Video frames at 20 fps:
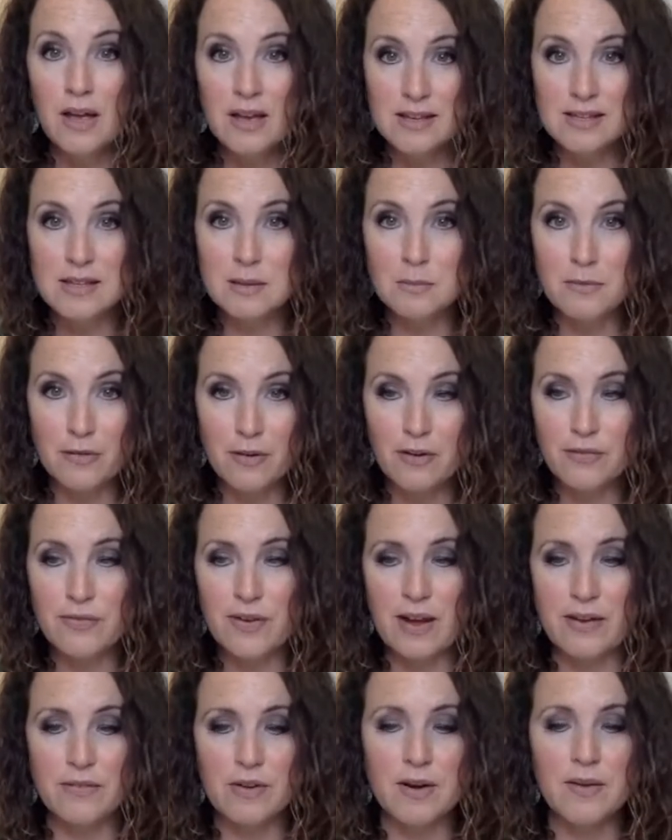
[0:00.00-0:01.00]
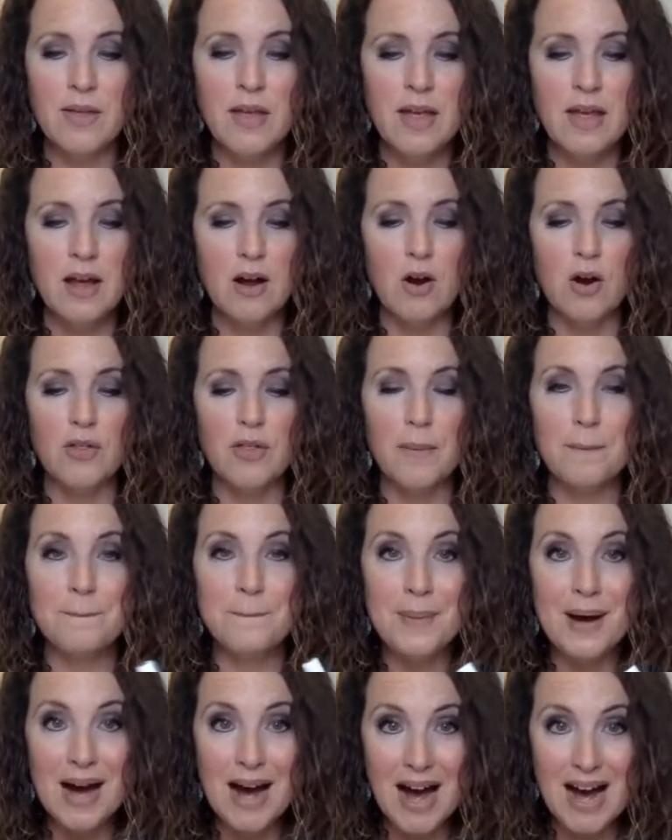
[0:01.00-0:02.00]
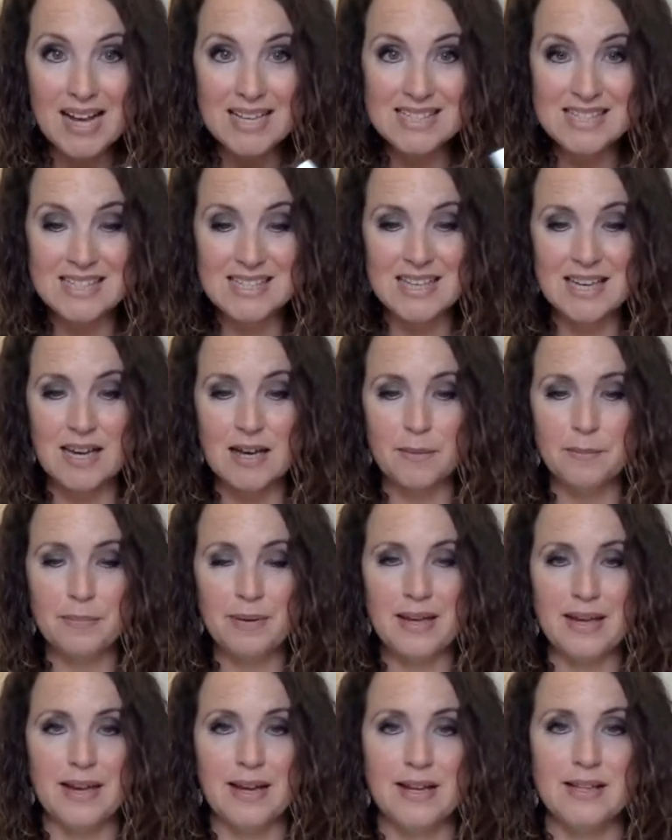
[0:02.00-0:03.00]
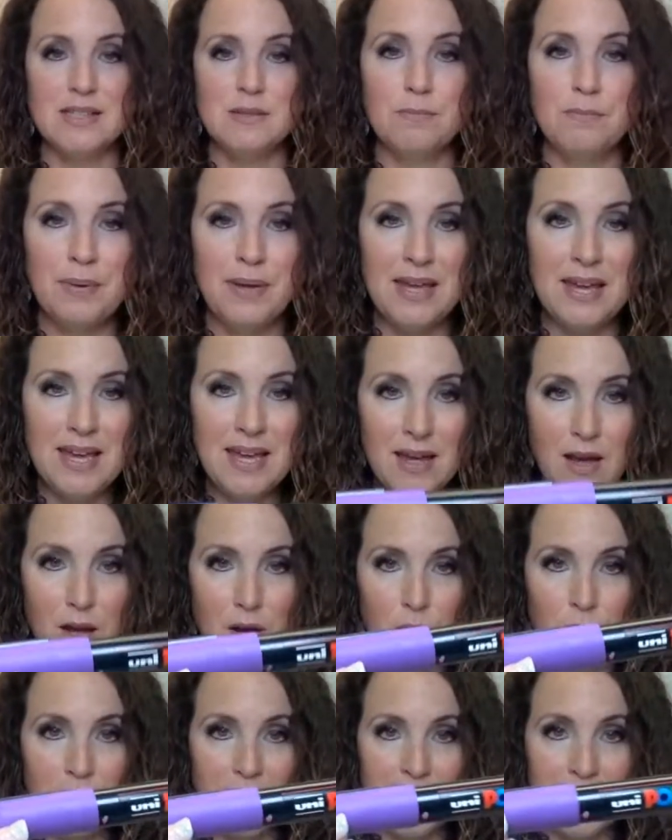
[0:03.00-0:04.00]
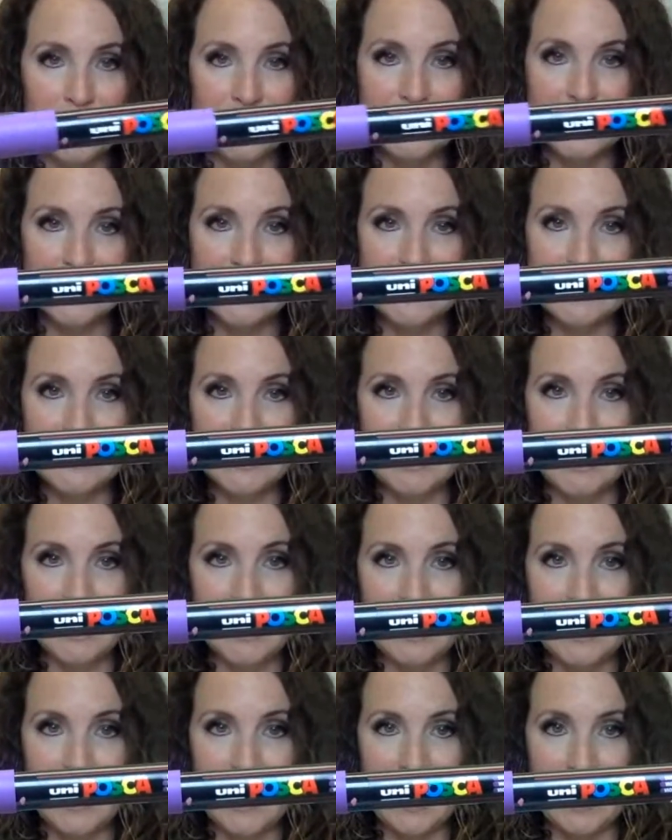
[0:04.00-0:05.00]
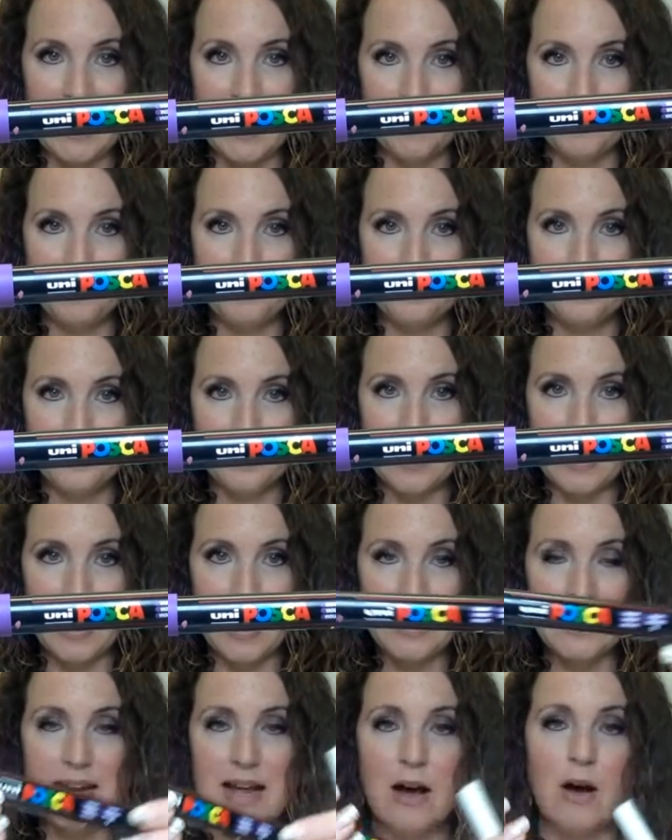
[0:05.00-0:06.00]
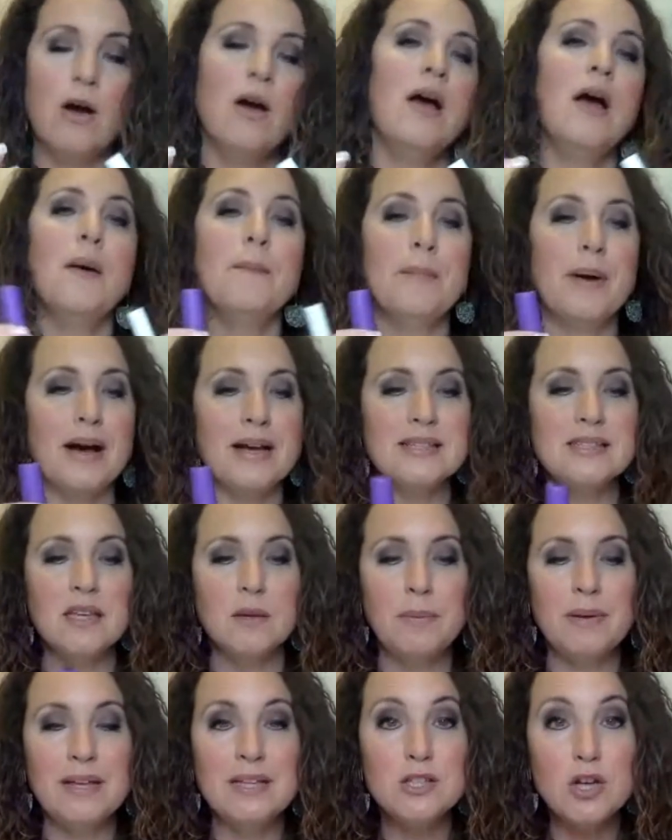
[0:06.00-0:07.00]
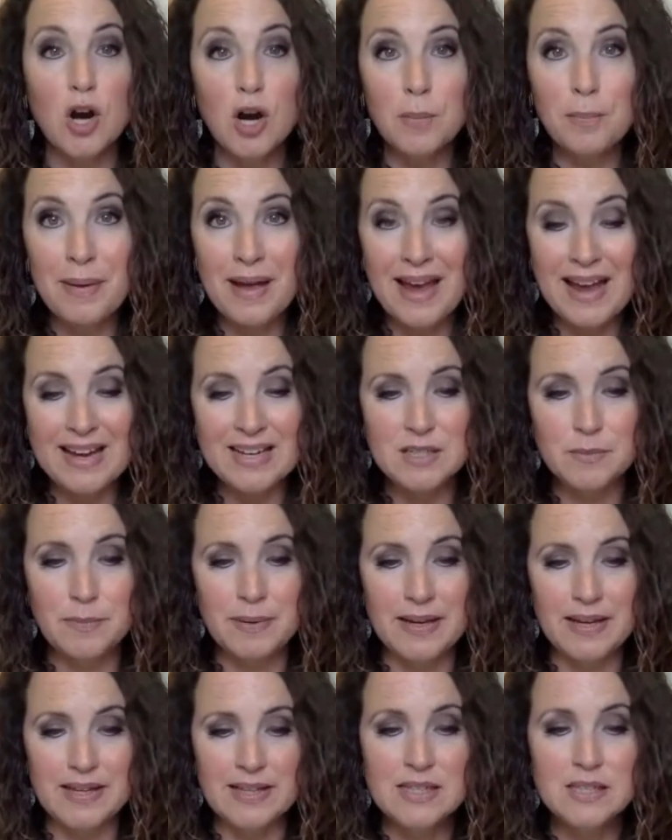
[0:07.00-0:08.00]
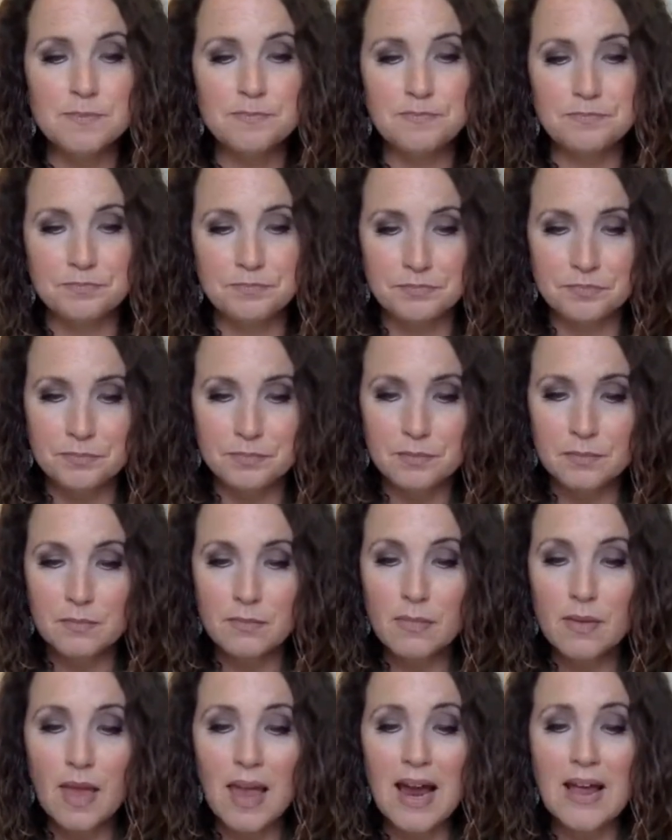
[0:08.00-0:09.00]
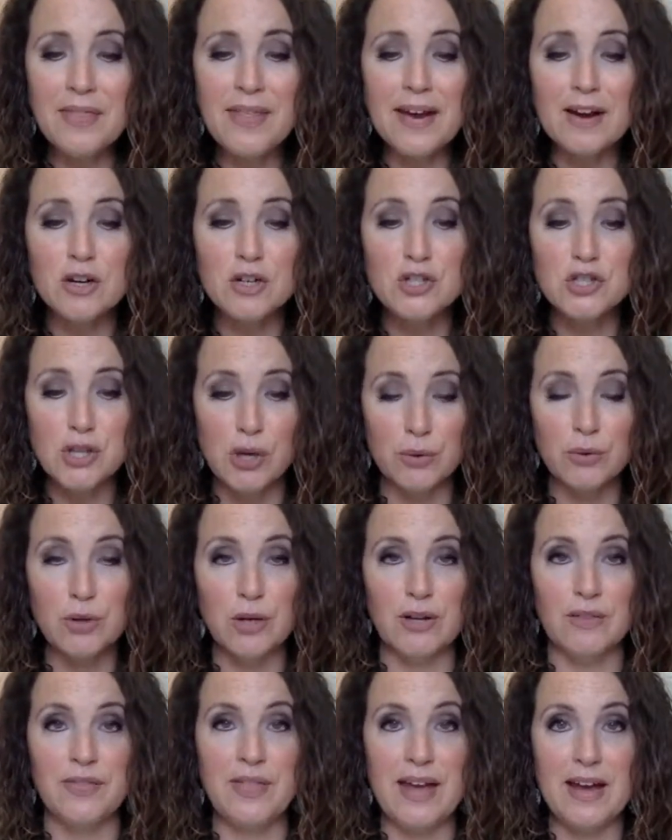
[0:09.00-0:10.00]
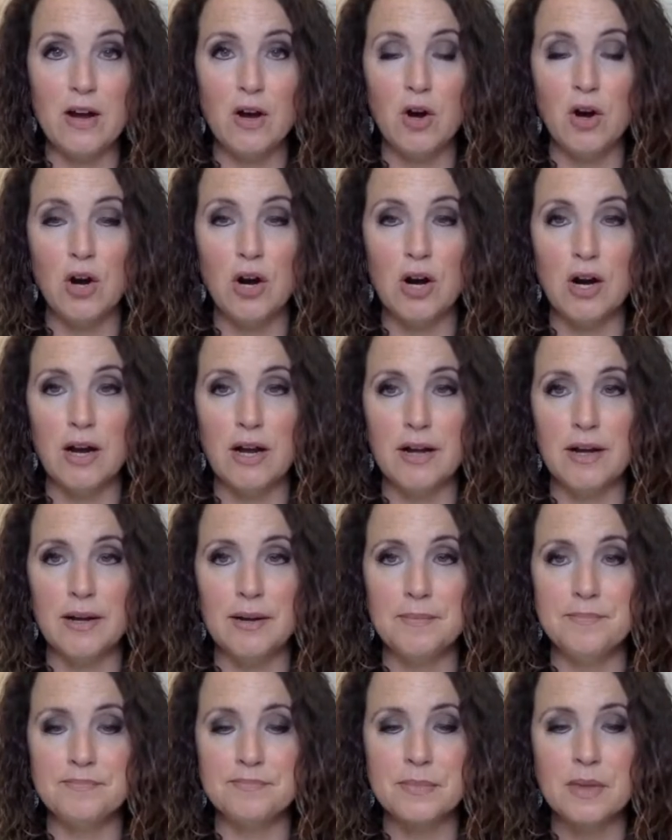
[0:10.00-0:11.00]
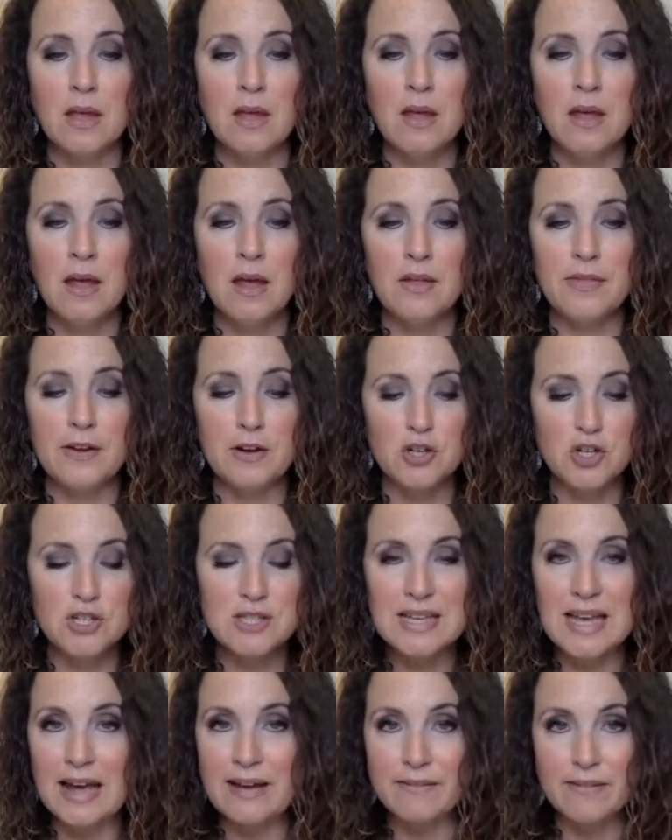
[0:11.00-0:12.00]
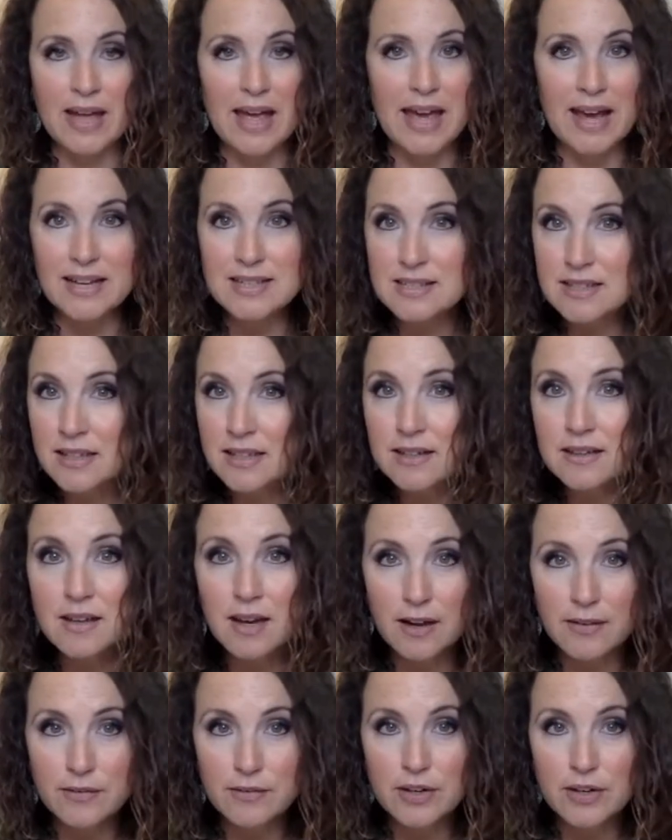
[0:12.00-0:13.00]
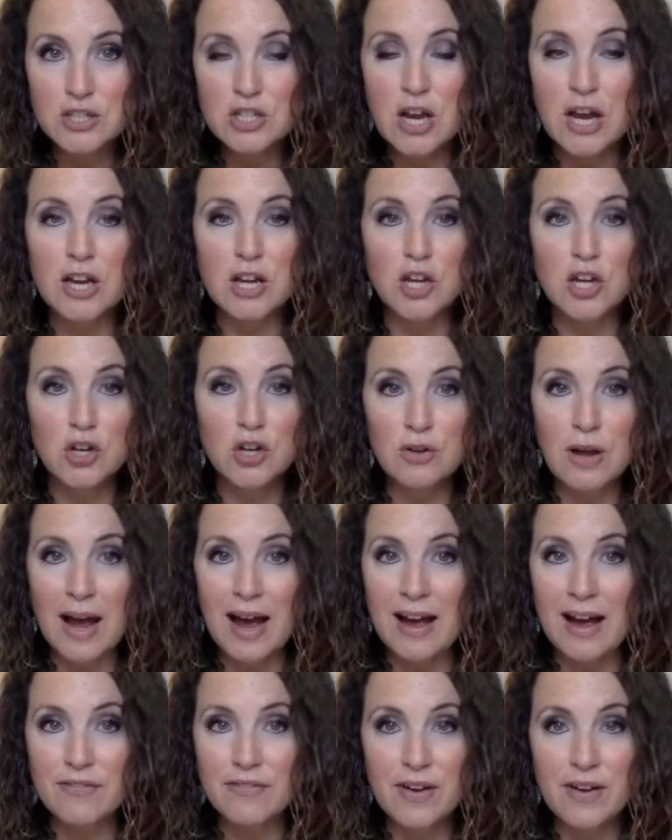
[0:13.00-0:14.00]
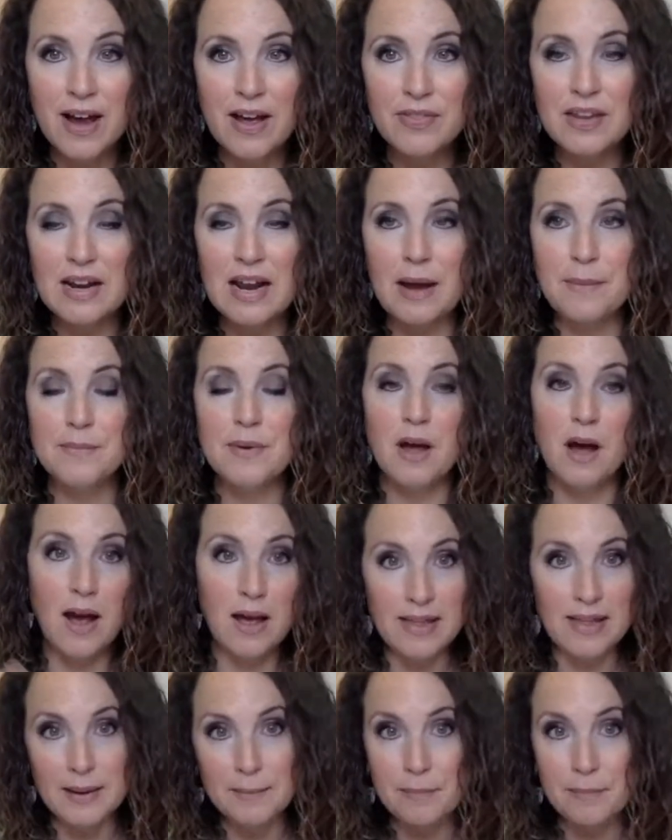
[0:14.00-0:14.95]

some of our favorite, are the Posca pens, Posca. Okay, now Posca pens are paint pens, and they are so good. They're just got excellent coverage. I find that I'm not like